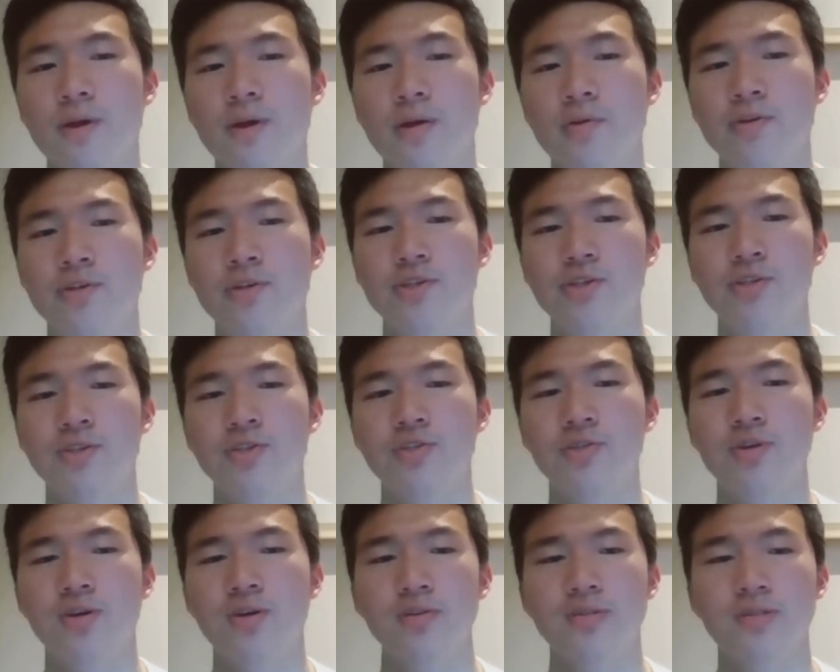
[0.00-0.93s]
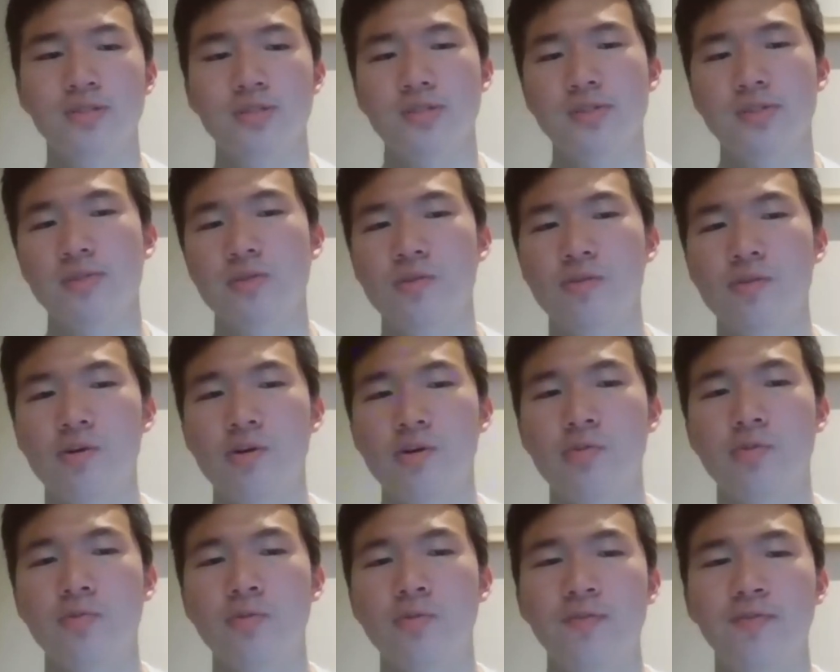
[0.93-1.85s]
migration routes,
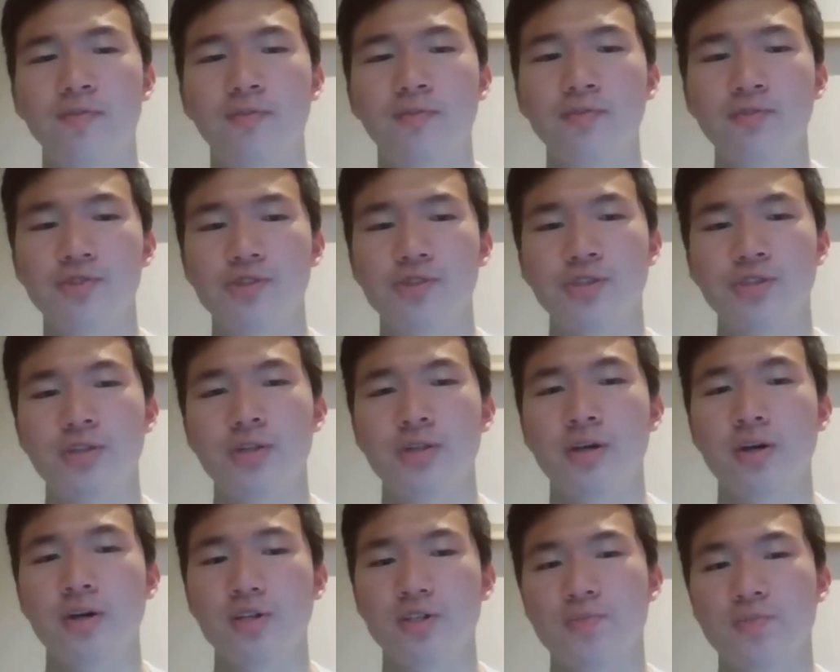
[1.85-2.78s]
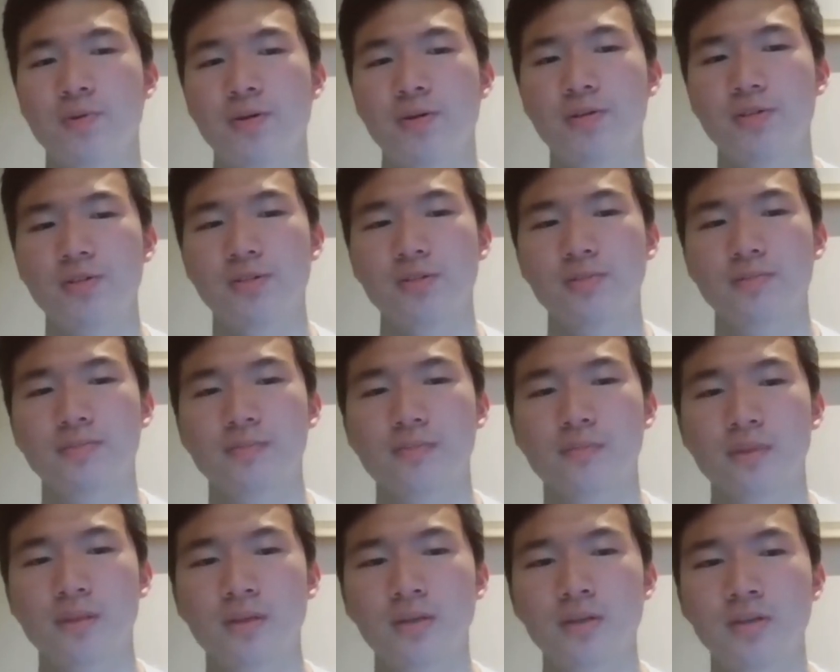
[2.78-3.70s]
or revolution
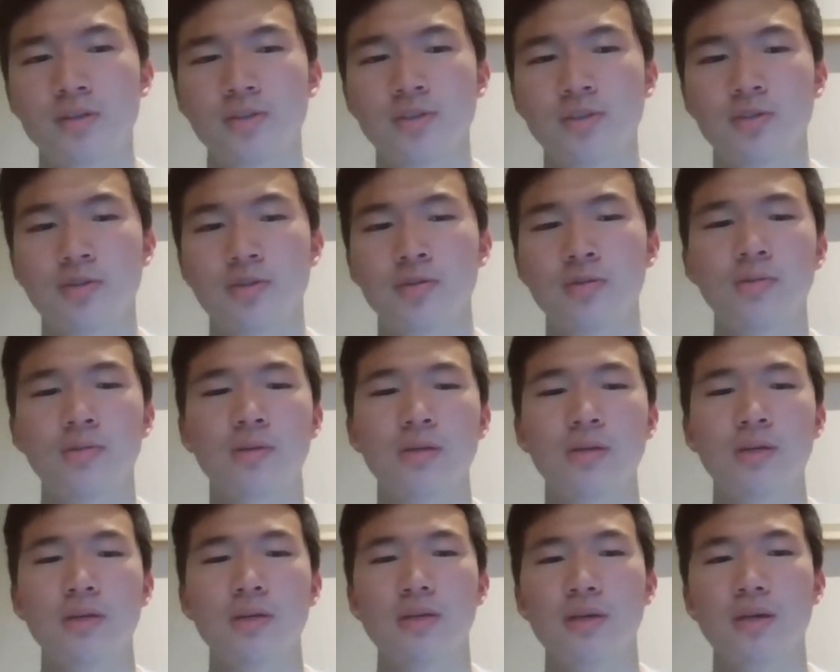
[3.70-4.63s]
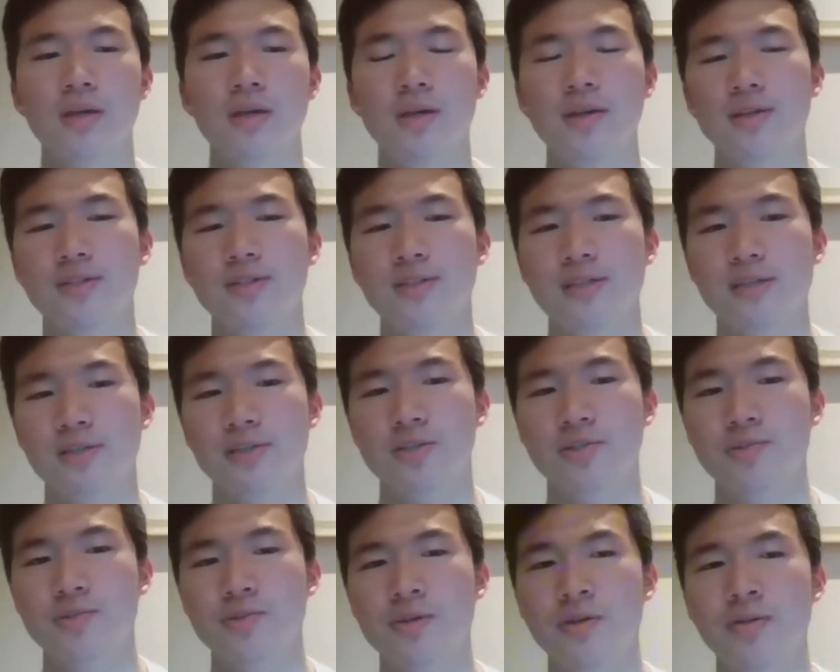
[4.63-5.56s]
hotspots. So it is
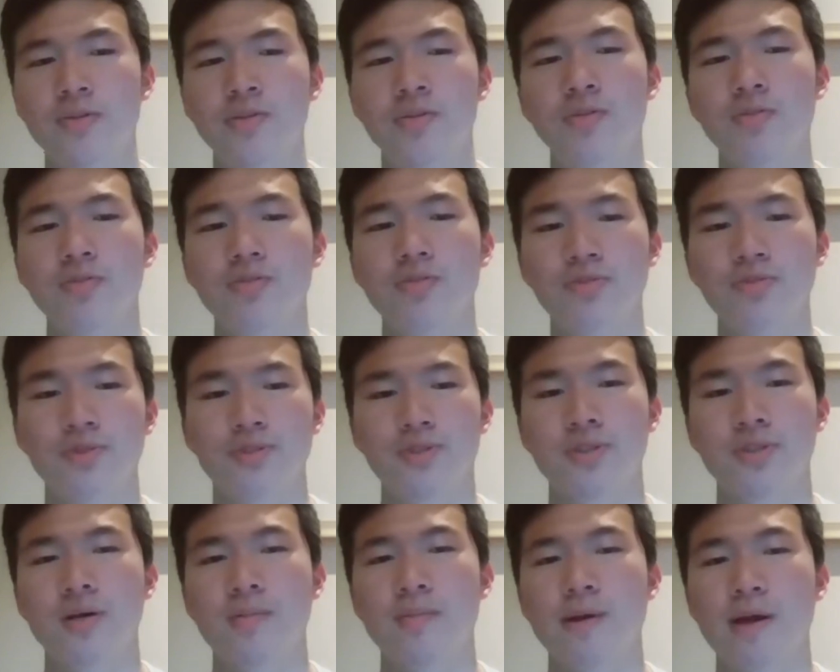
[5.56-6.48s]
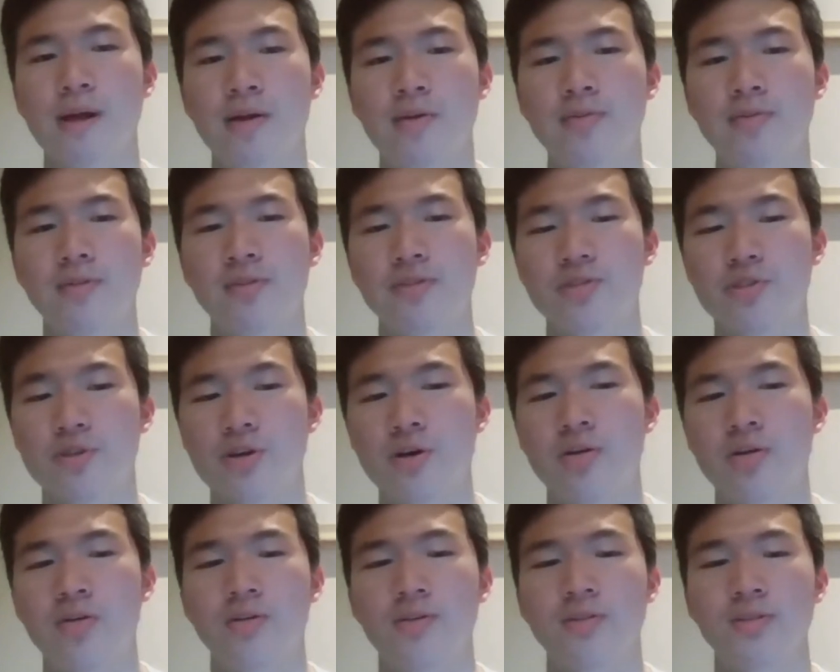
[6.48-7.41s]
necessary to use
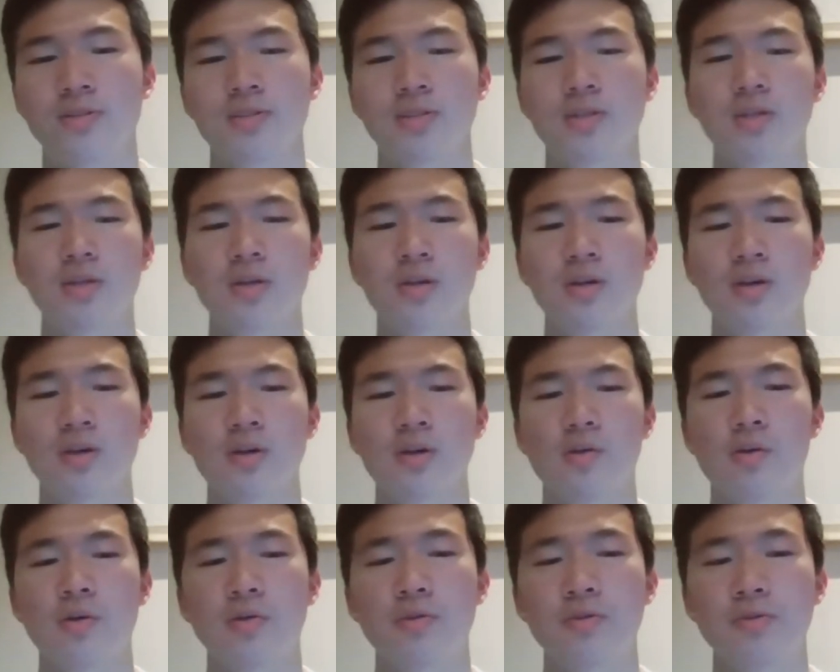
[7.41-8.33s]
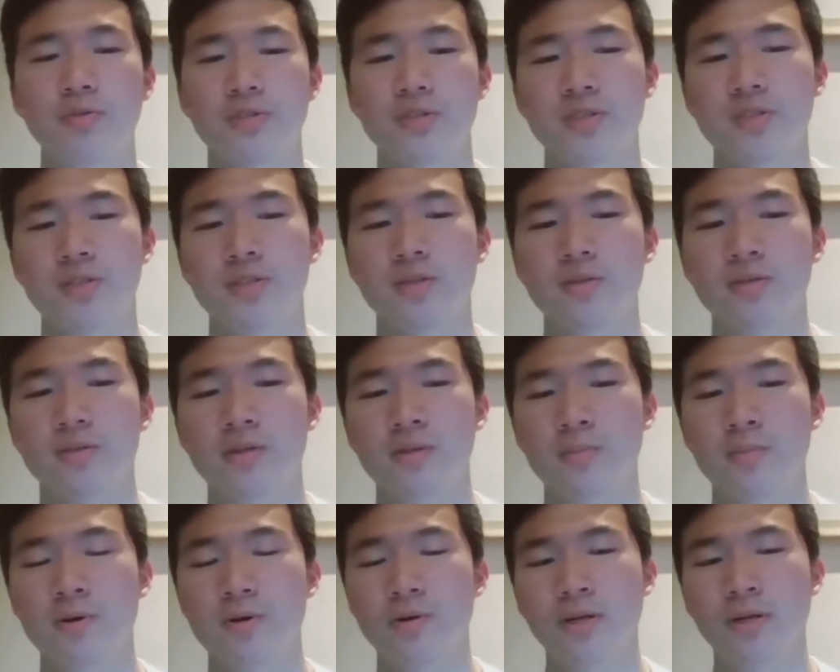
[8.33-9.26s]
comparison charts or use
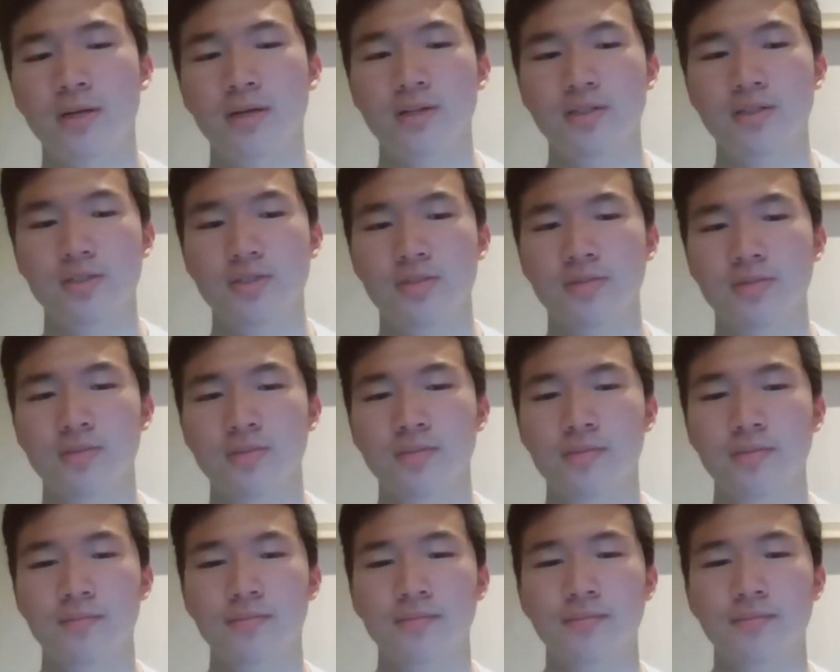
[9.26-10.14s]
mnemonics.